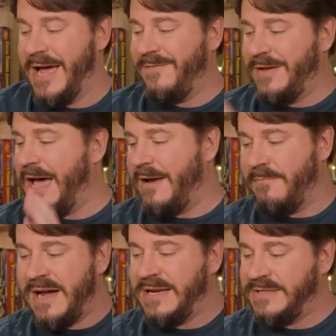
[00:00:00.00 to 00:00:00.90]
I've got
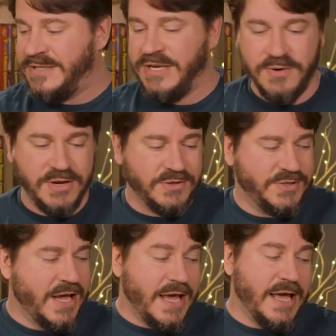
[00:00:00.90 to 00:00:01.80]
my
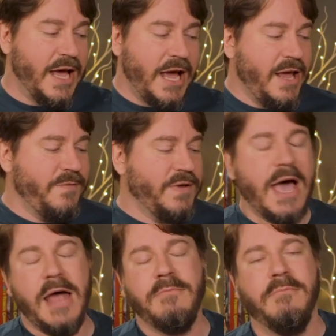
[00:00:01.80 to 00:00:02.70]
cereals, and I have
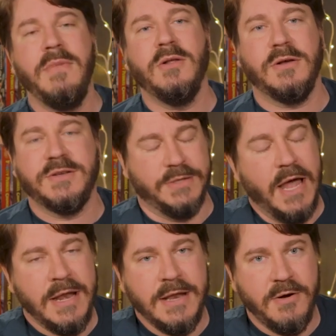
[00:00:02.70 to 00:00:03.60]
got milks,
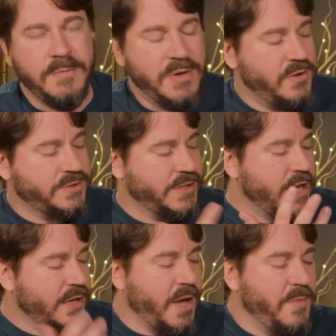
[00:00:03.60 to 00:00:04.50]
non-dairy milks,
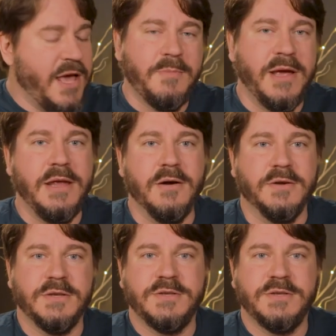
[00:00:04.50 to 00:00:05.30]
coming out of my ears.